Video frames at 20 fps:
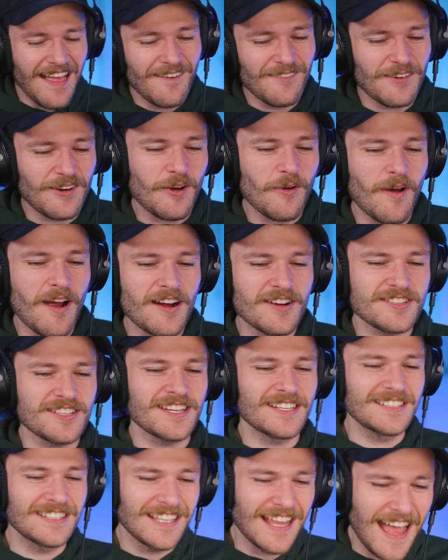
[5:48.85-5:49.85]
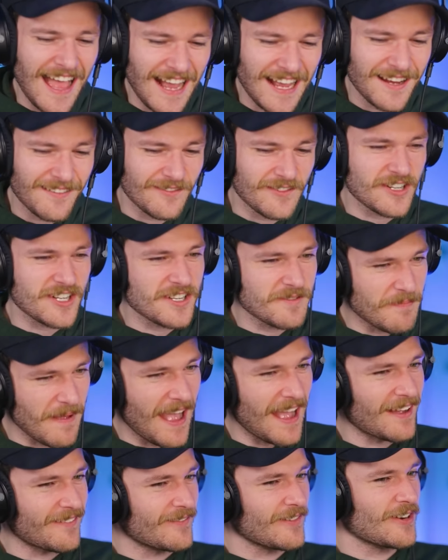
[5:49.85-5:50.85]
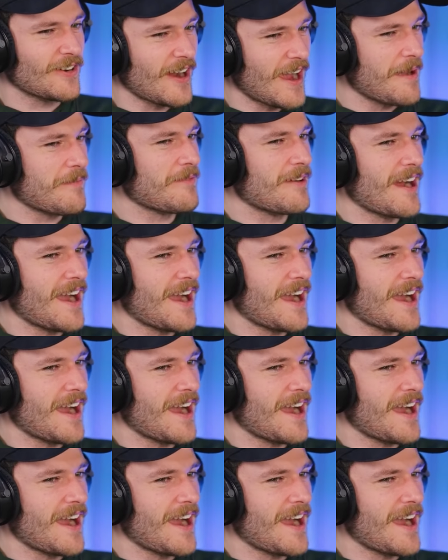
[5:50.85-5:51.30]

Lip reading: That requires a lack of respect for Graham.